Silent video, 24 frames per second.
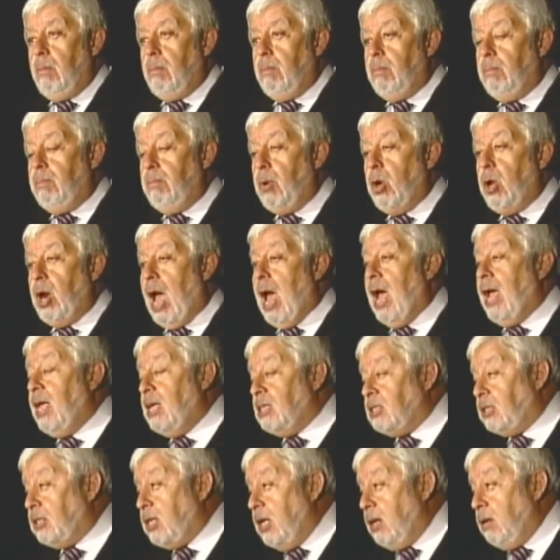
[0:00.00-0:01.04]
But I
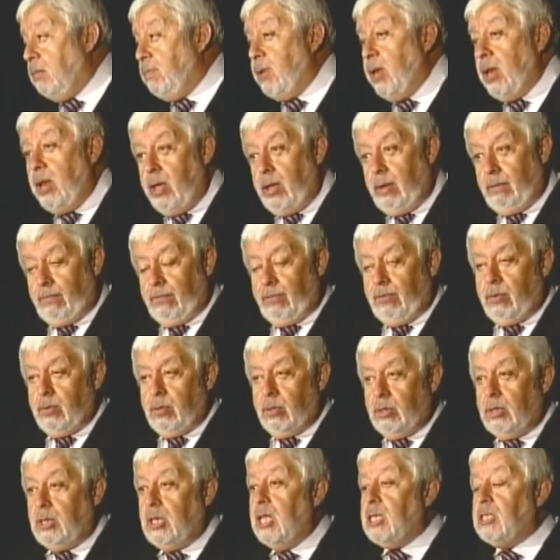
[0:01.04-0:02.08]
still believe
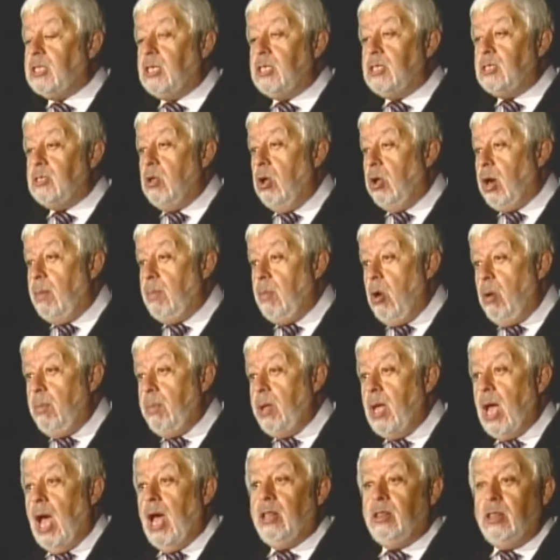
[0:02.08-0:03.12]
this is not a
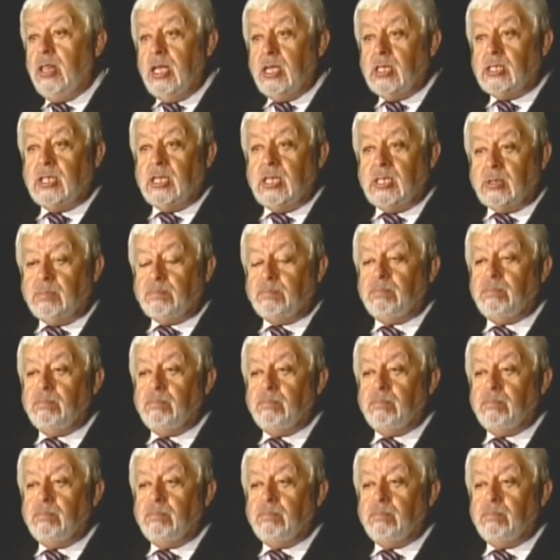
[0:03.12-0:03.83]
mummy, and this is